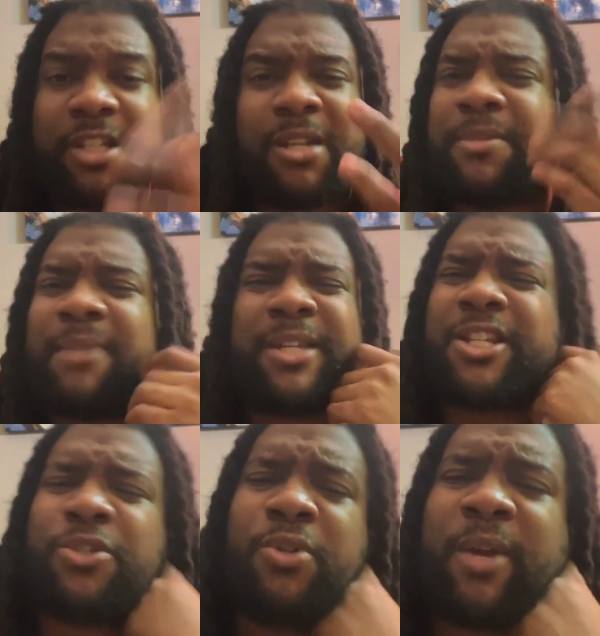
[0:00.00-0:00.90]
sometimes I
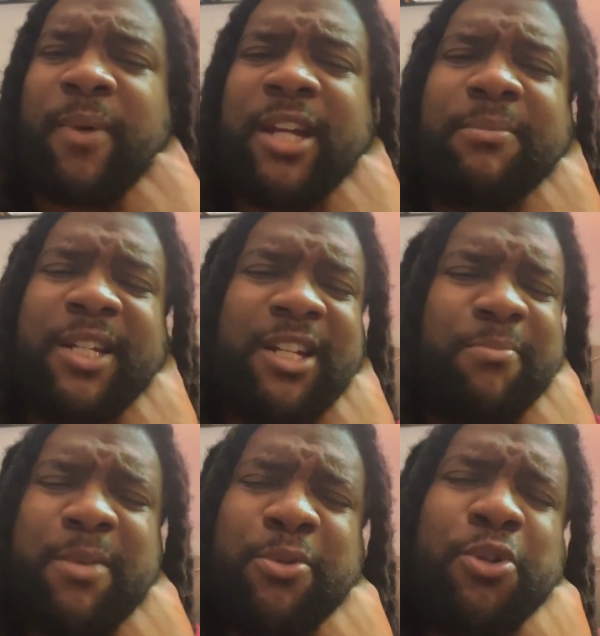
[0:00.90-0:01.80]
just do that randomly,
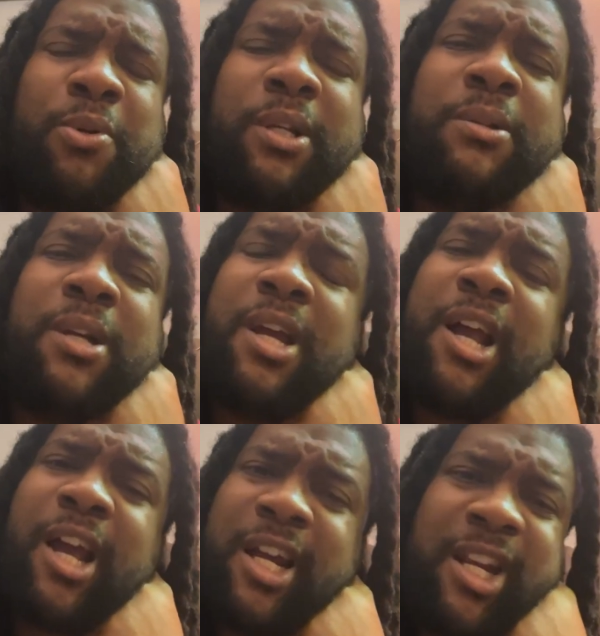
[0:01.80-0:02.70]
and people do it,
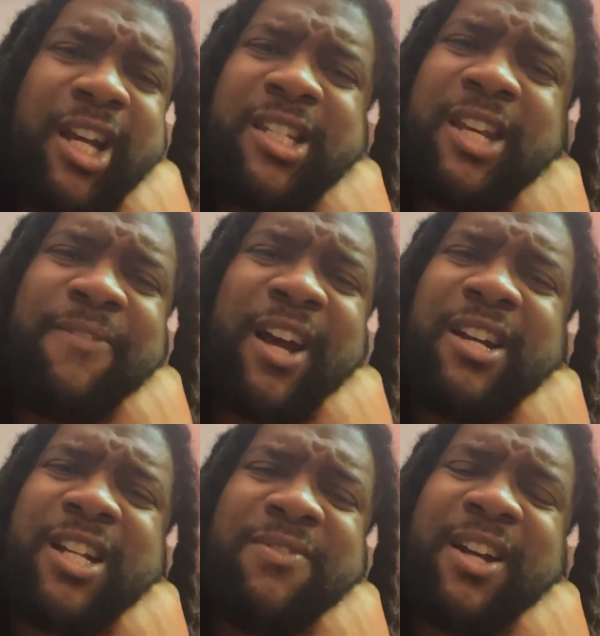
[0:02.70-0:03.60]
and then I can say
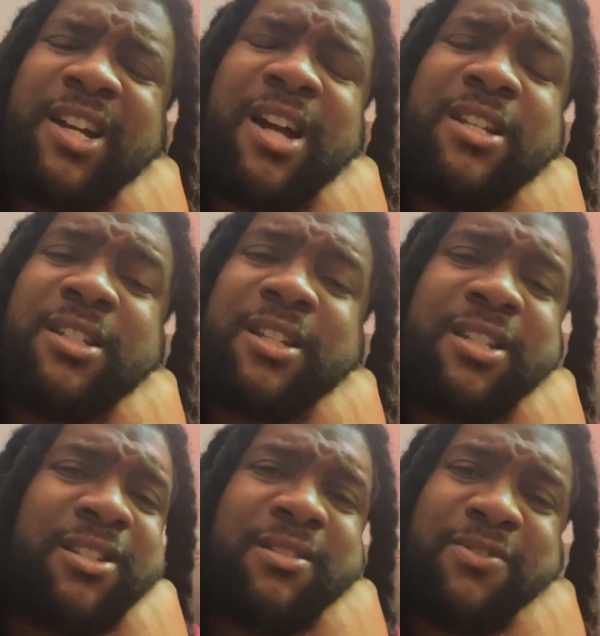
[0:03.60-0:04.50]
five dollars, five dollars,
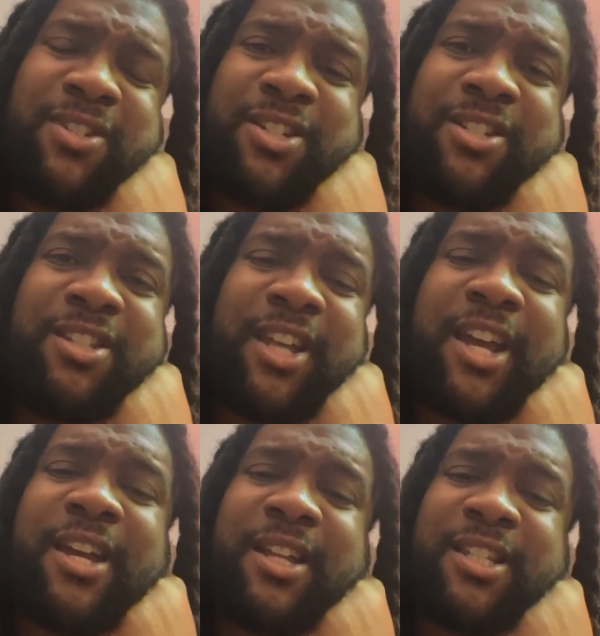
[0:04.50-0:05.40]
because you just should
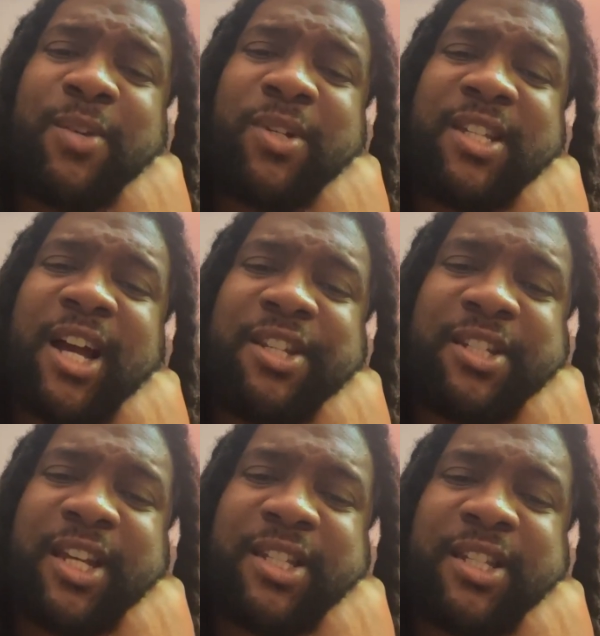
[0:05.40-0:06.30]
stay and see what a
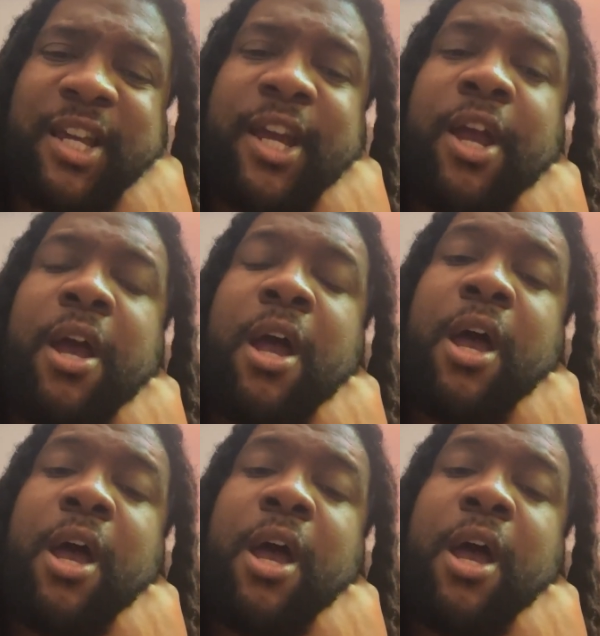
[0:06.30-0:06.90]
scientist has to say.